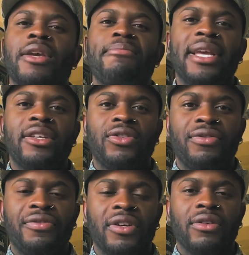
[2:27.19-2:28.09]
It makes you
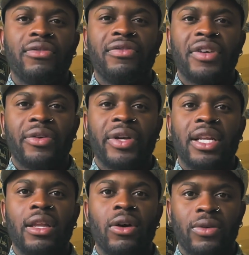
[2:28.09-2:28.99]
feel very
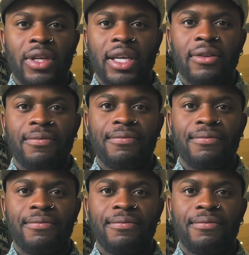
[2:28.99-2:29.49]
lonely.